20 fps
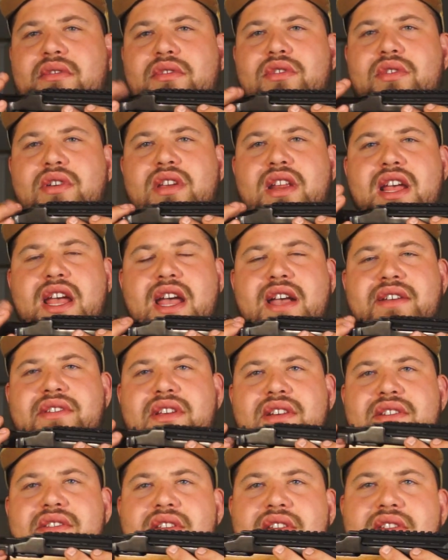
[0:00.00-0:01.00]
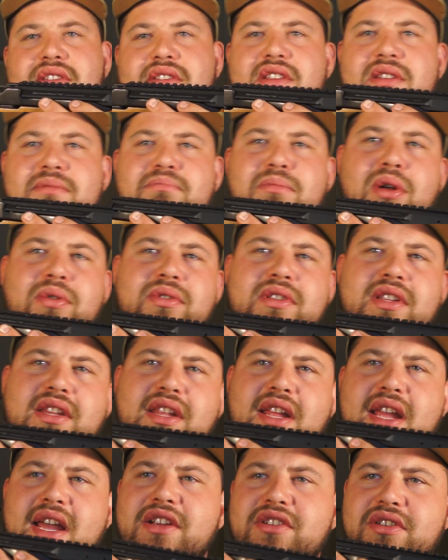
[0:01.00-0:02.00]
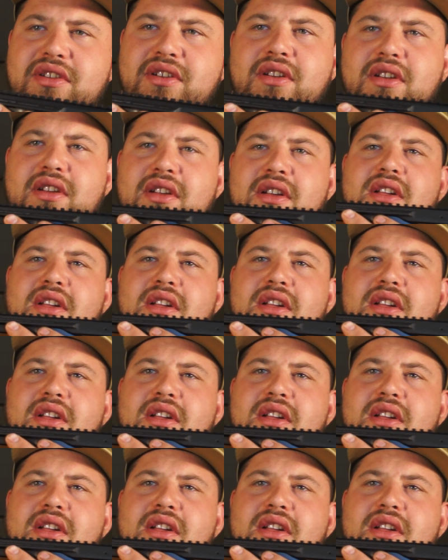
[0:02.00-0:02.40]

you can access this bolt in the action